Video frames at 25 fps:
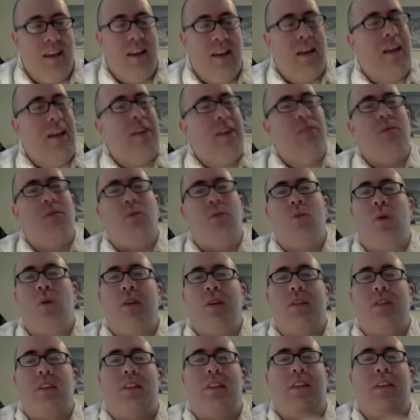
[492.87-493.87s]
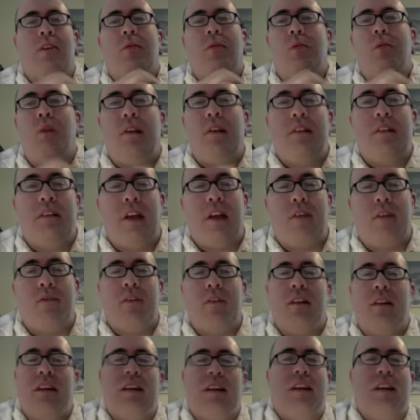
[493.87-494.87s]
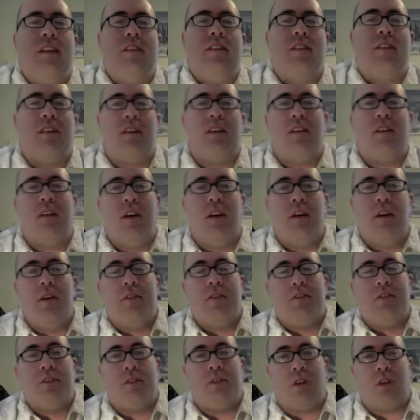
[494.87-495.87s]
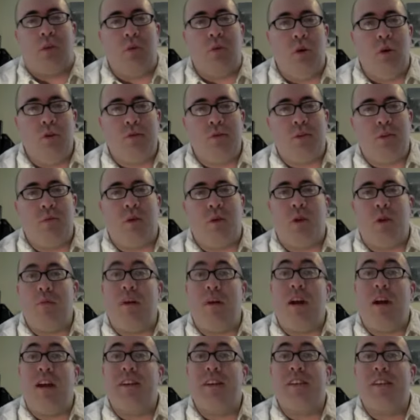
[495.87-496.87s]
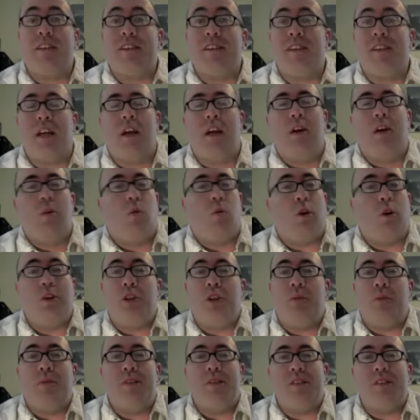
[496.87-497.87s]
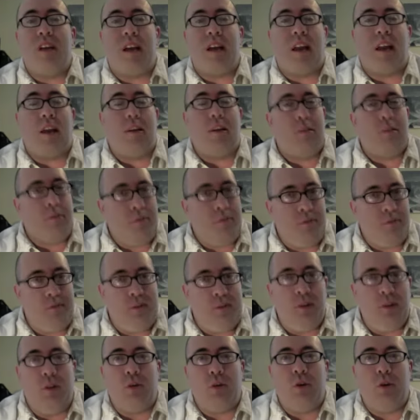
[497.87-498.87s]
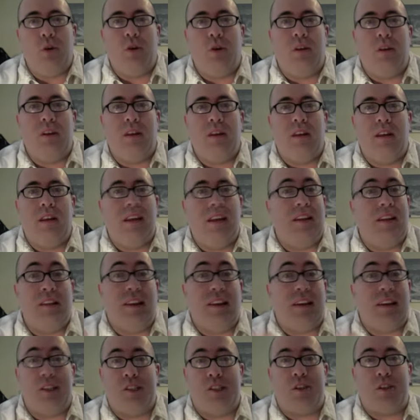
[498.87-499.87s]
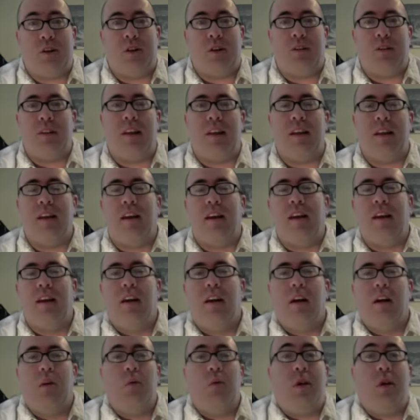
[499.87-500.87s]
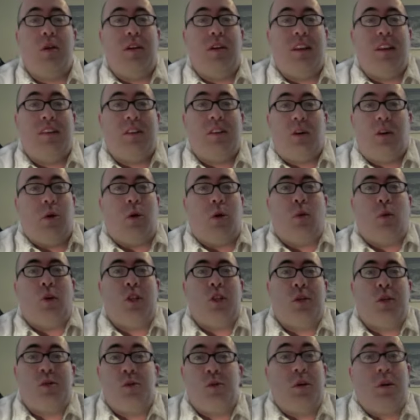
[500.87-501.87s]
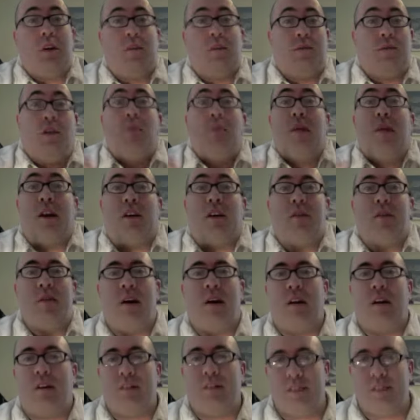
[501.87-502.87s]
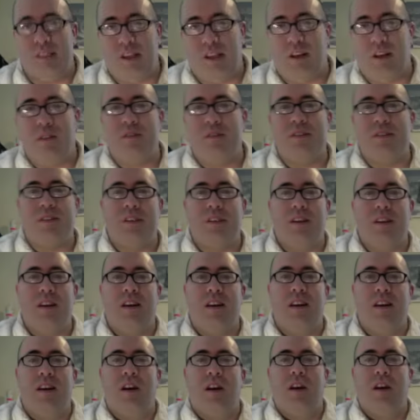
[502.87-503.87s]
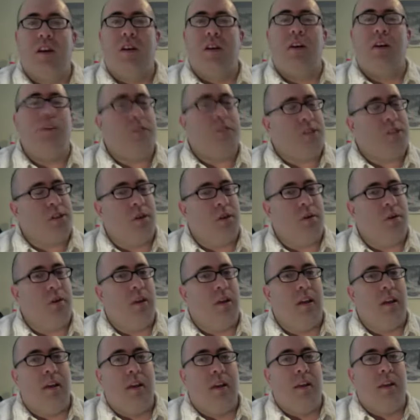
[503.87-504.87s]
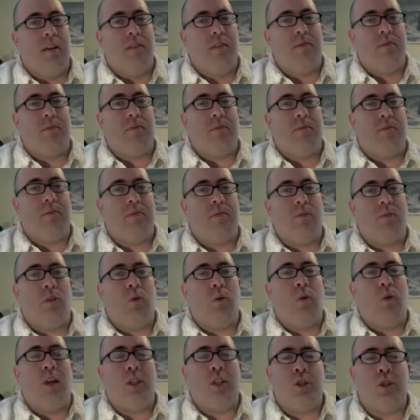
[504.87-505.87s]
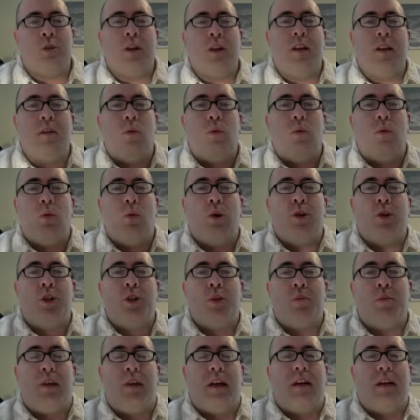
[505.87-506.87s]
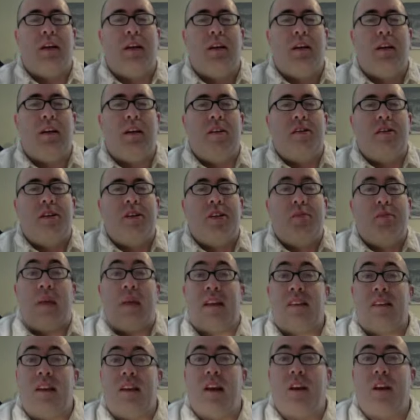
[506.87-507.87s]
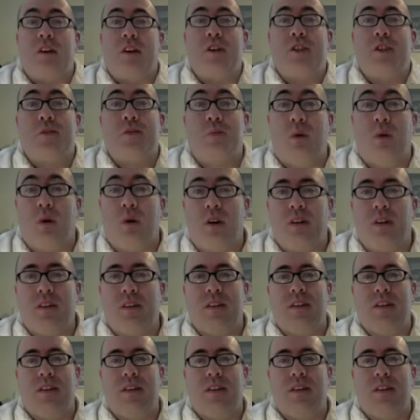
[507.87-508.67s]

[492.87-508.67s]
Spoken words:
And one thing that we definitely need to remove from our minds is worship is not a feel-good elixir that we need to go to worship so we can feel better about ourselves. Also, we treat worship like it's a spectator sport.